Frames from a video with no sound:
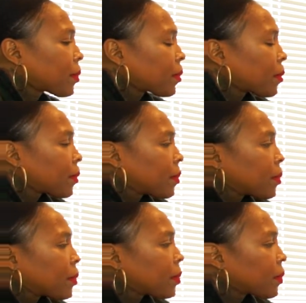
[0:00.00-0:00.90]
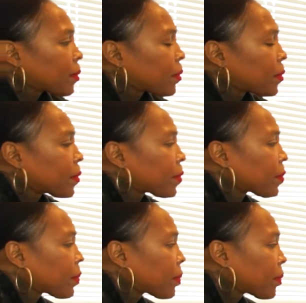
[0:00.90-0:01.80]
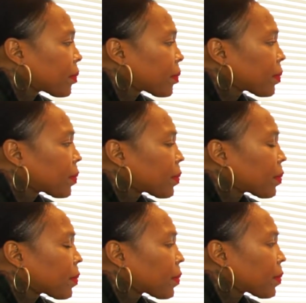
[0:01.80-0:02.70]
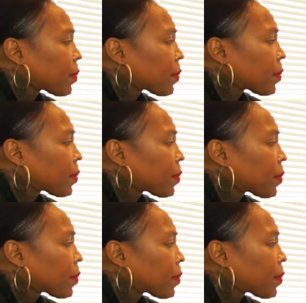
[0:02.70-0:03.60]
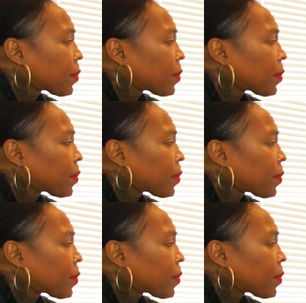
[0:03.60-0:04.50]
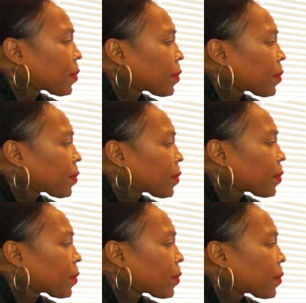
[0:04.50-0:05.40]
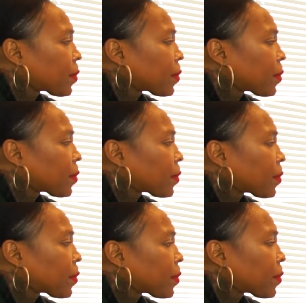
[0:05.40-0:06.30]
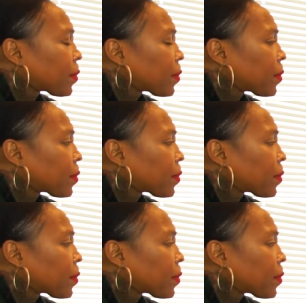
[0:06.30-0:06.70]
[no speech]